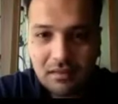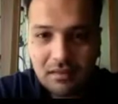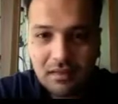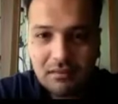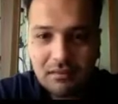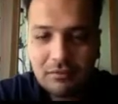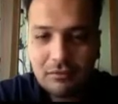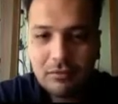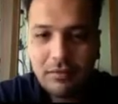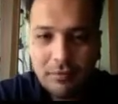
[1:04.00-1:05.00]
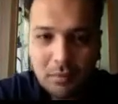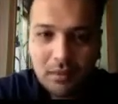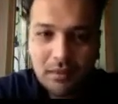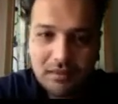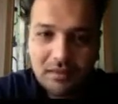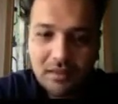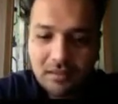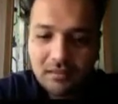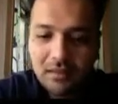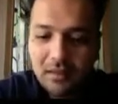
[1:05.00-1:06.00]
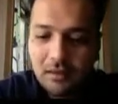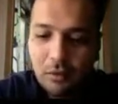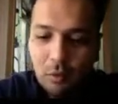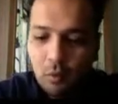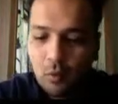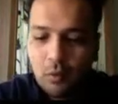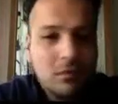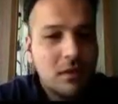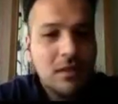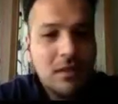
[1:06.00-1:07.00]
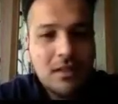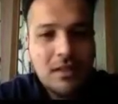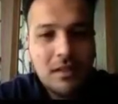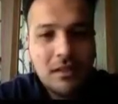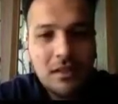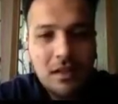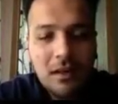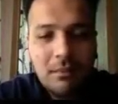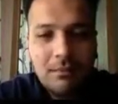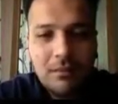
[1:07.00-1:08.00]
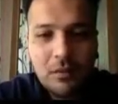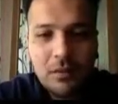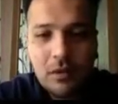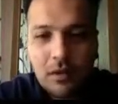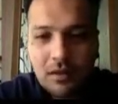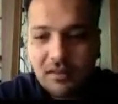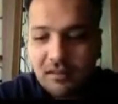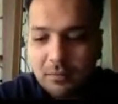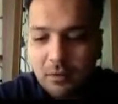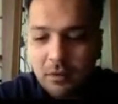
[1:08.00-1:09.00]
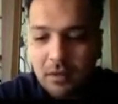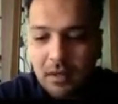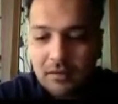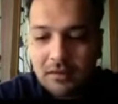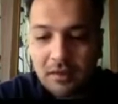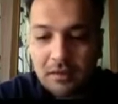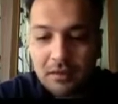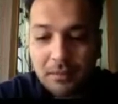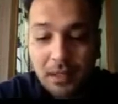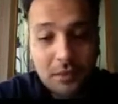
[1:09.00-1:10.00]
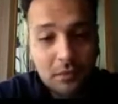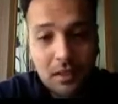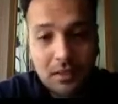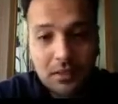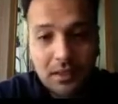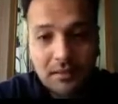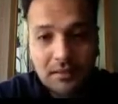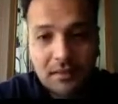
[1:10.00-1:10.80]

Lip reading: and to everyone listening in, hello. So we call ourselves Put Your Hands Together Bioarchitects,